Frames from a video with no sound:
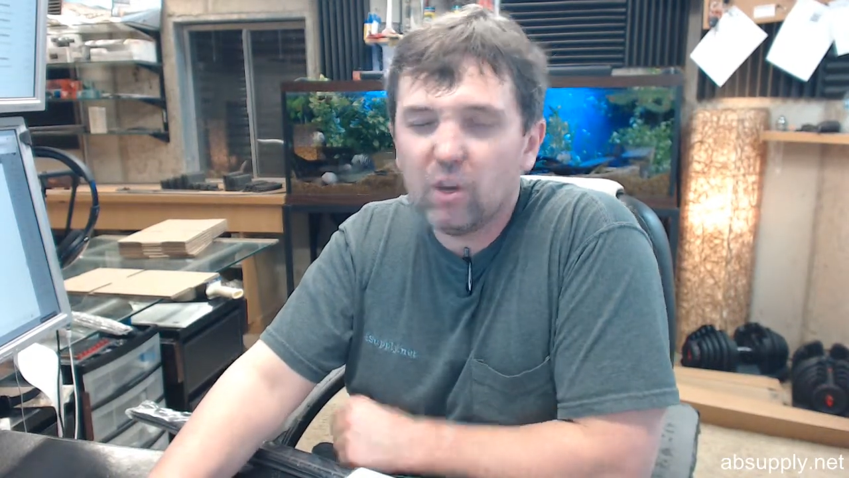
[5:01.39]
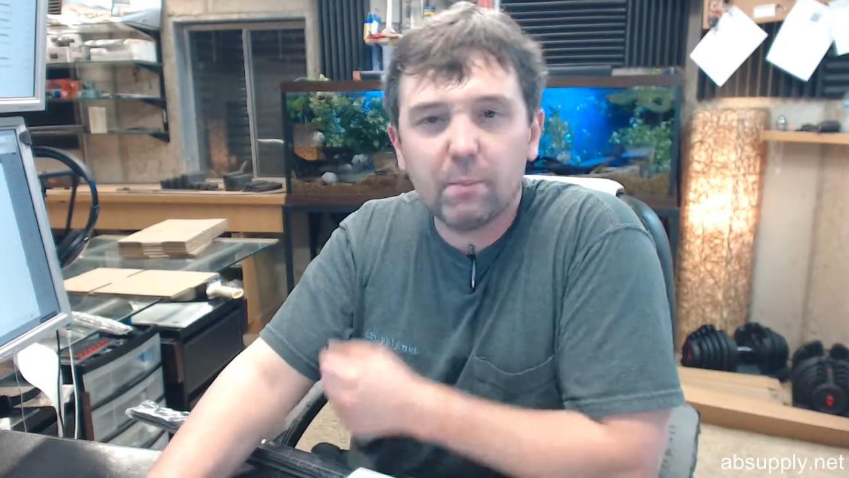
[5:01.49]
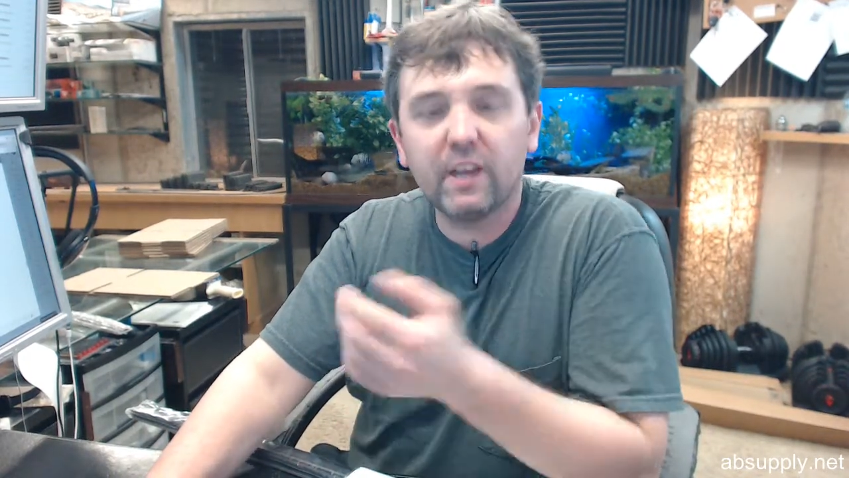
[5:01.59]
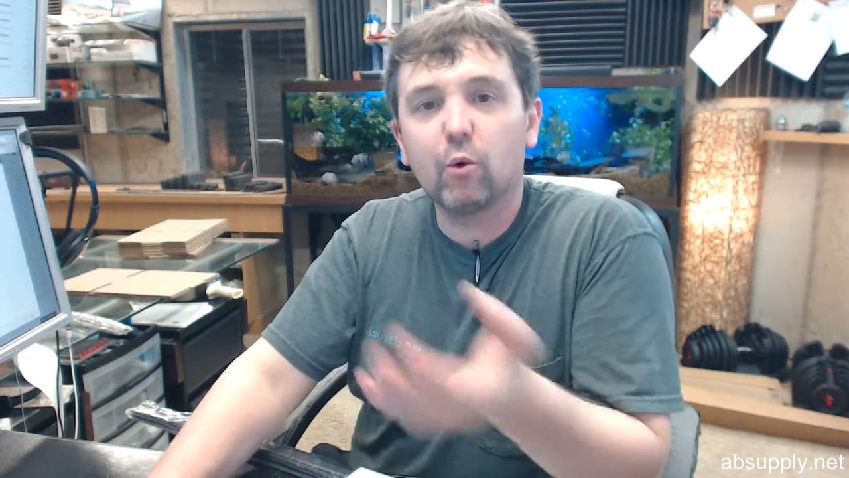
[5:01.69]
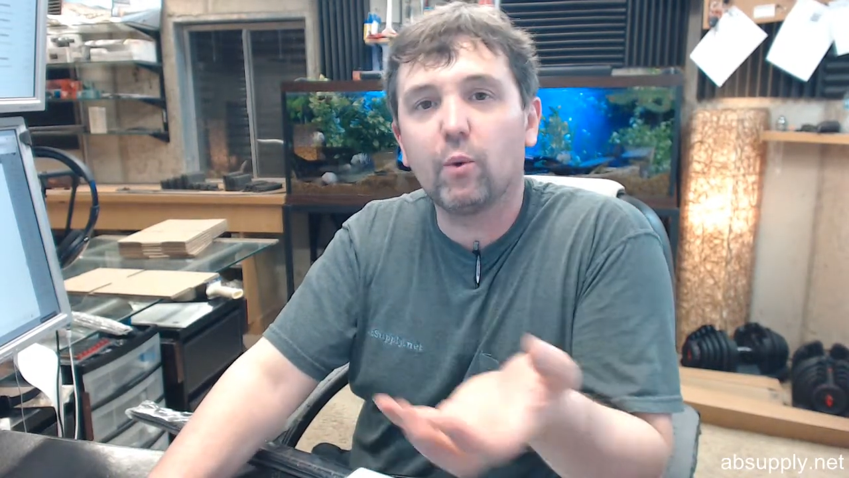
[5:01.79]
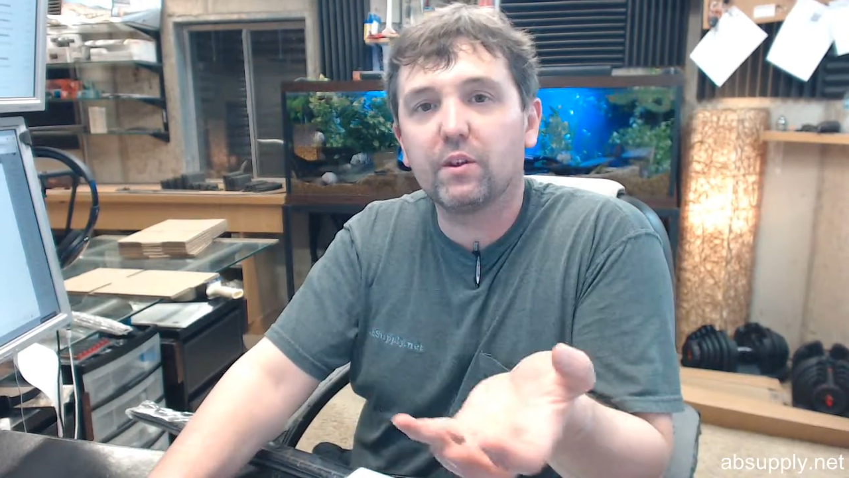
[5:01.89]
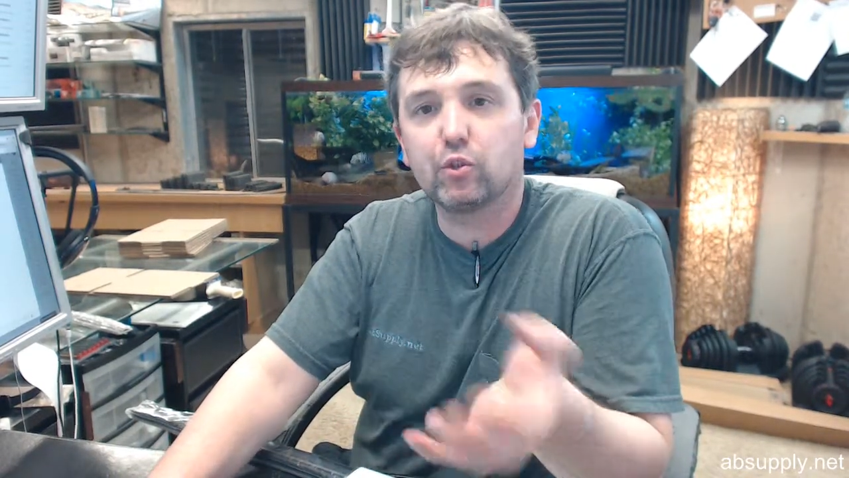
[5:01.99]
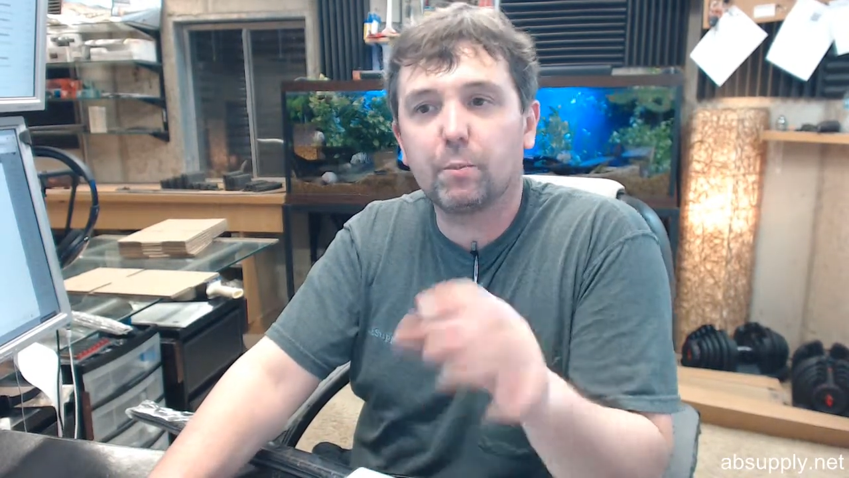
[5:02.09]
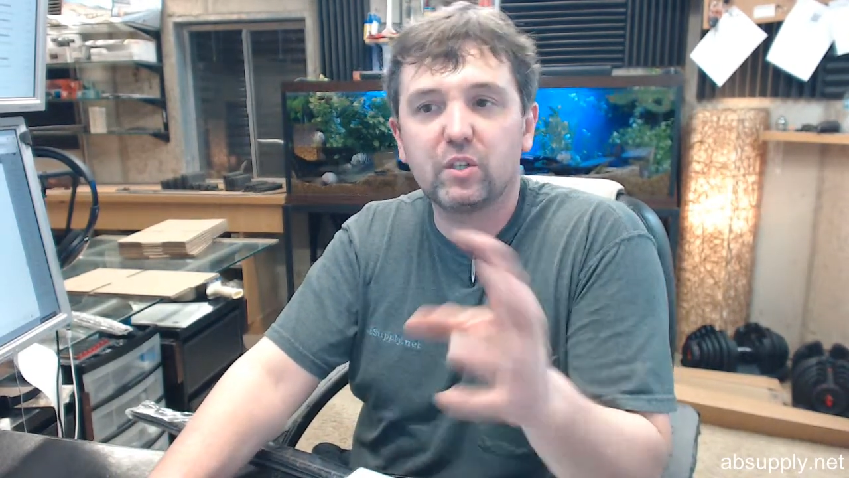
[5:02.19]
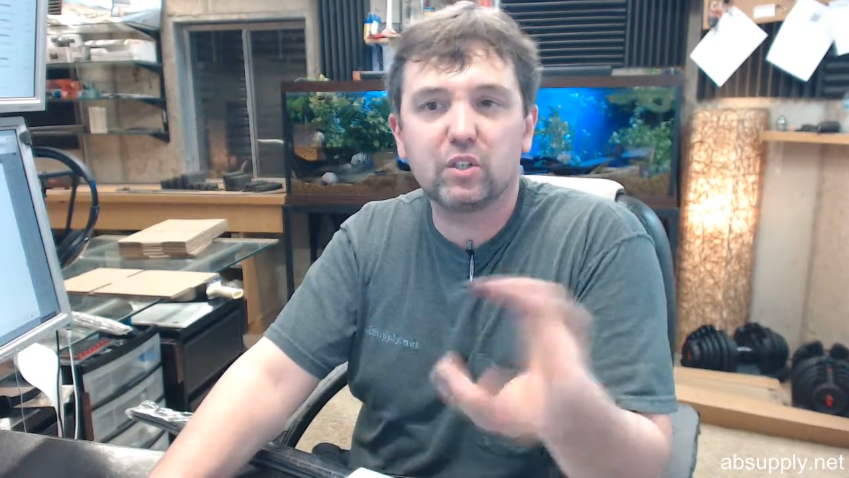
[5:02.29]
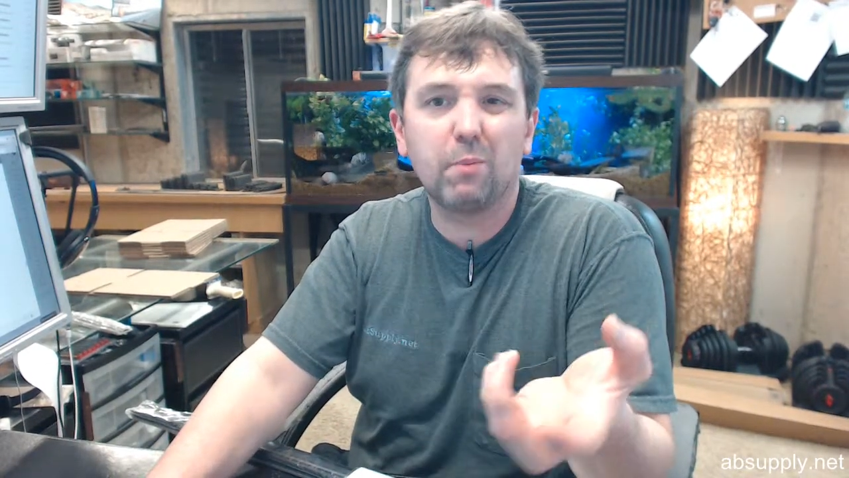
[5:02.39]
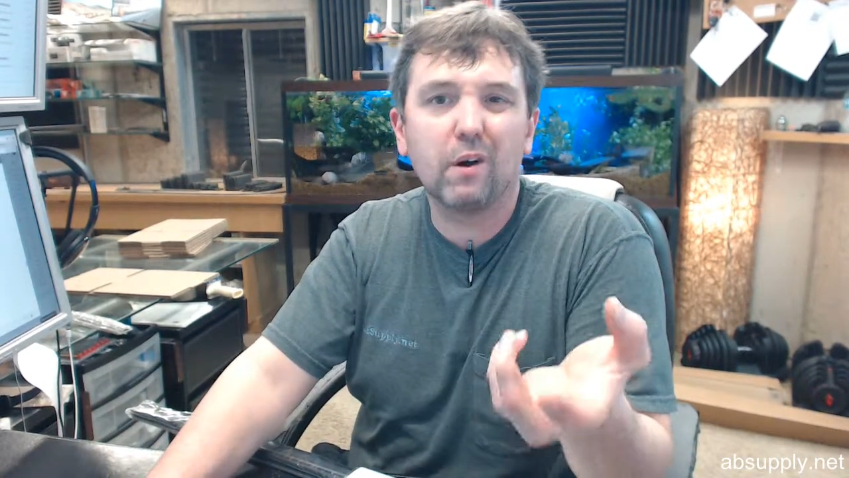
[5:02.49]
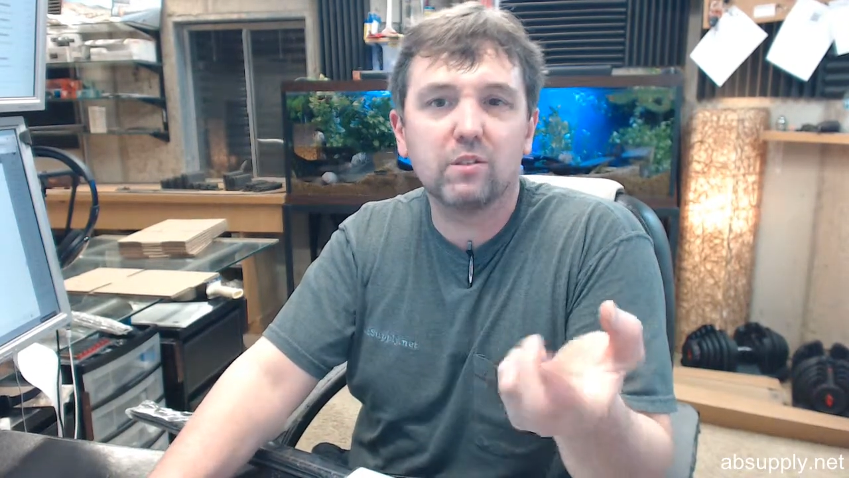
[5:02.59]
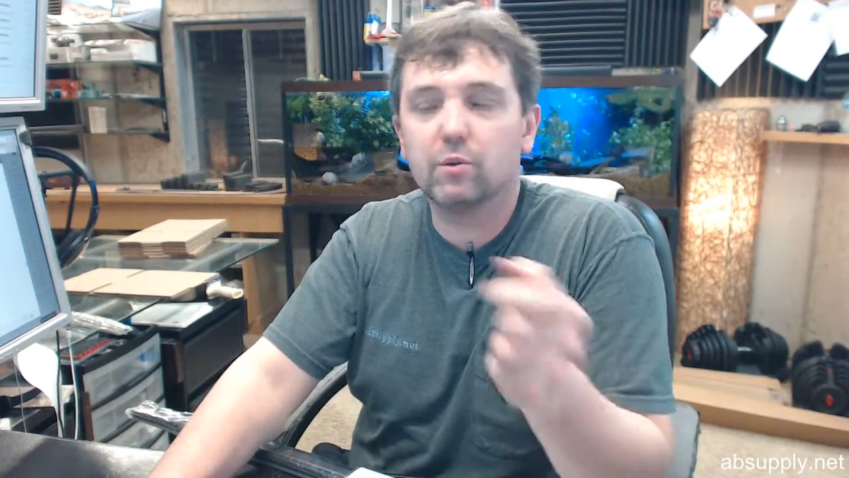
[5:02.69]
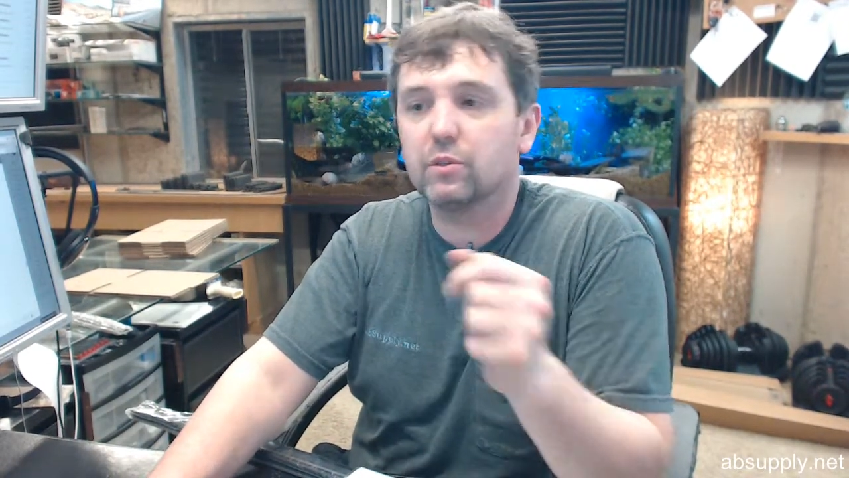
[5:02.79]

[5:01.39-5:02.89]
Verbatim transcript: can make your weather stripping smart, so